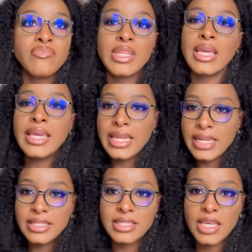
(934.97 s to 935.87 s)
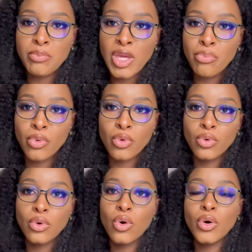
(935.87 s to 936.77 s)
healing sick people
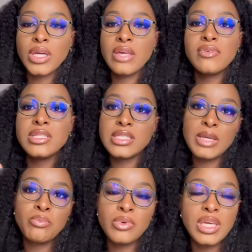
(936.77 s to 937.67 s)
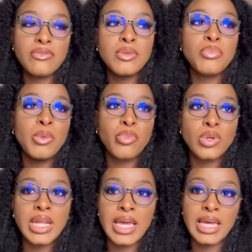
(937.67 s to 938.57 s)
or giving
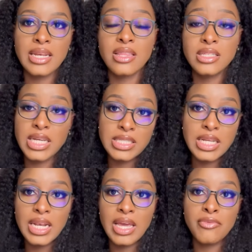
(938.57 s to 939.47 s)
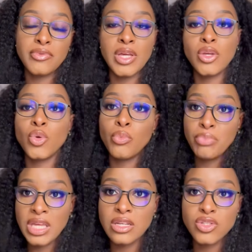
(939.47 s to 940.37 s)
people like another chance at life, like, you know,
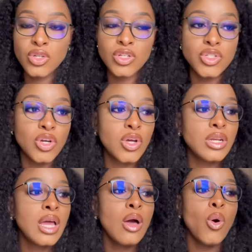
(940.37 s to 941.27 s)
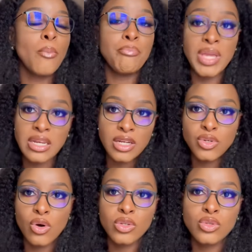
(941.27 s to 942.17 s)
being a surgeon or being a
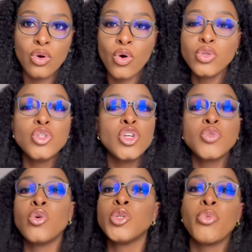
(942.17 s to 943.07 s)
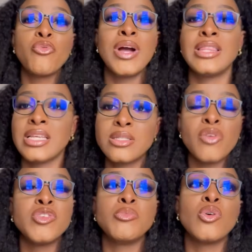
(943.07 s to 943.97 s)
doctor. You just want to provide that
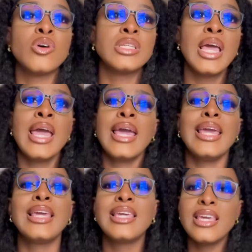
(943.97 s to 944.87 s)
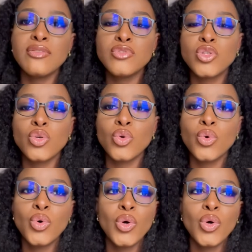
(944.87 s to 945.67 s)
service because it gives you